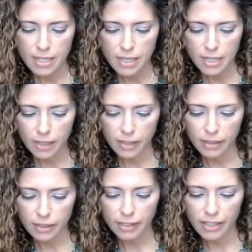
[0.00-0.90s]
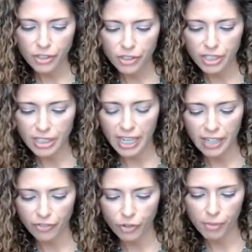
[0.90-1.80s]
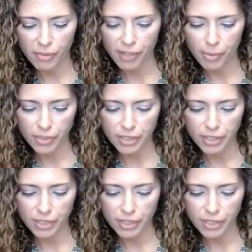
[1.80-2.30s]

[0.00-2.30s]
And then there's a second form of leprosy,